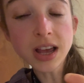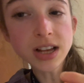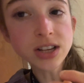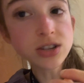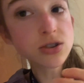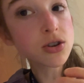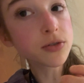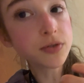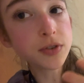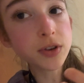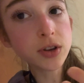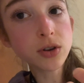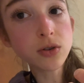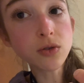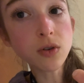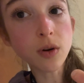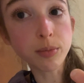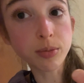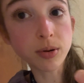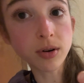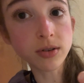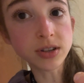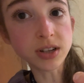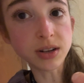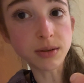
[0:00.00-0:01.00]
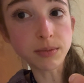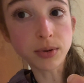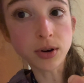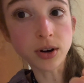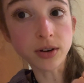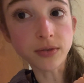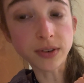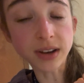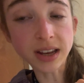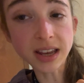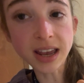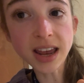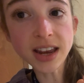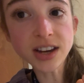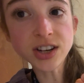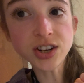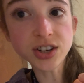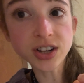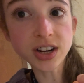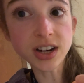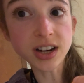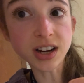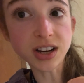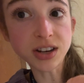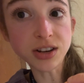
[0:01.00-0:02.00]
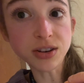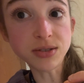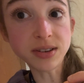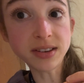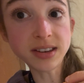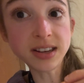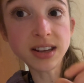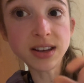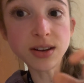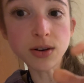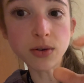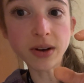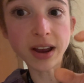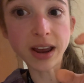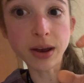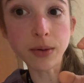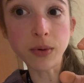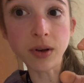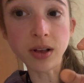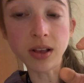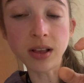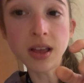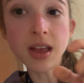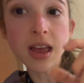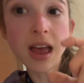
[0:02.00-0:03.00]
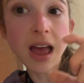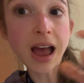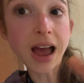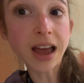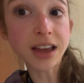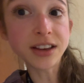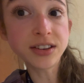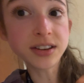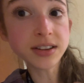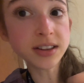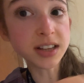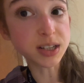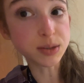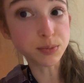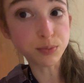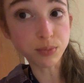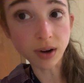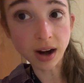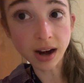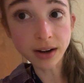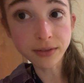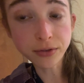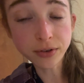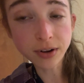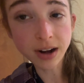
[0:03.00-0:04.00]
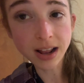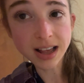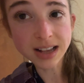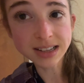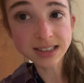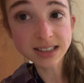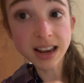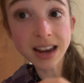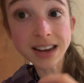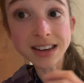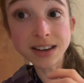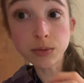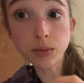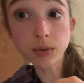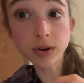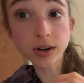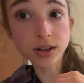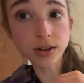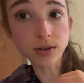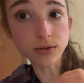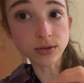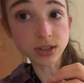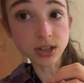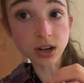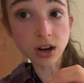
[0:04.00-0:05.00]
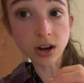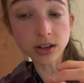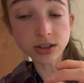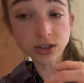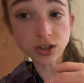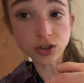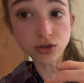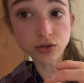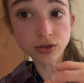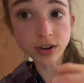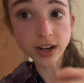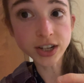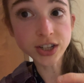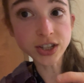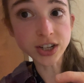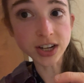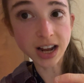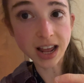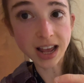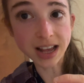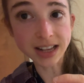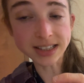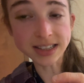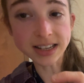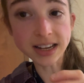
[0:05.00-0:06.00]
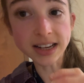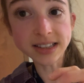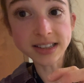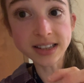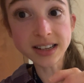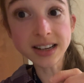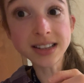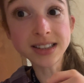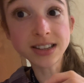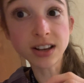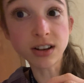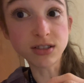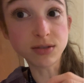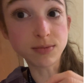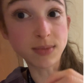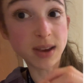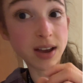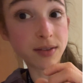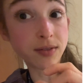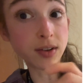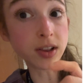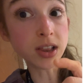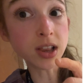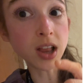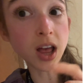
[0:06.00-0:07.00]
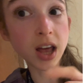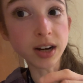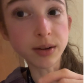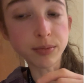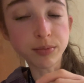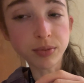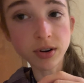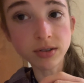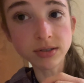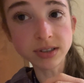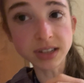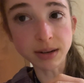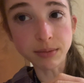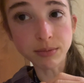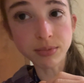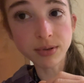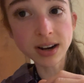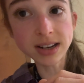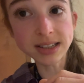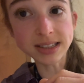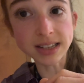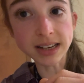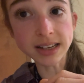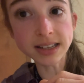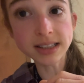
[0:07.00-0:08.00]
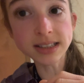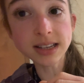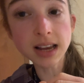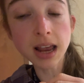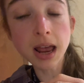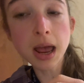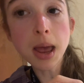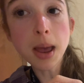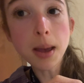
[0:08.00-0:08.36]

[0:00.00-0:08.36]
So if you do a protein purification and you see, okay, well, I did this Bradford assay, I did one of those concentration assays, and it tells me I have a lot of protein present,